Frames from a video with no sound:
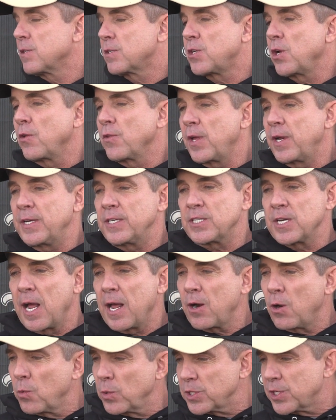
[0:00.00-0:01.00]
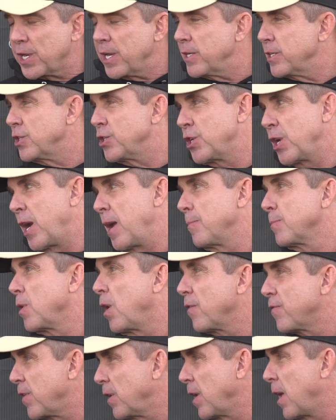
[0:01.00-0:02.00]
so that he's not always getting jammed
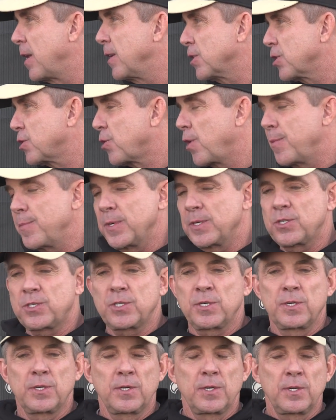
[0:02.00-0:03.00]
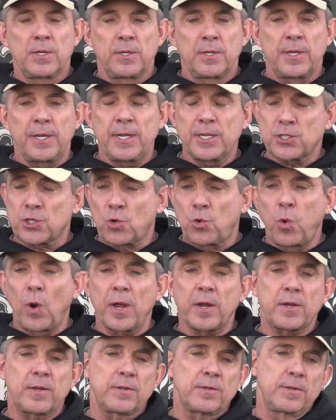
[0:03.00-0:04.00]
off the line of scrimmage. He is
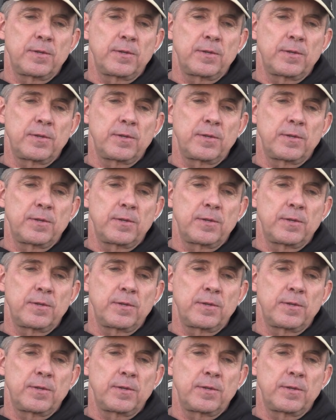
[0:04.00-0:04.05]
quick.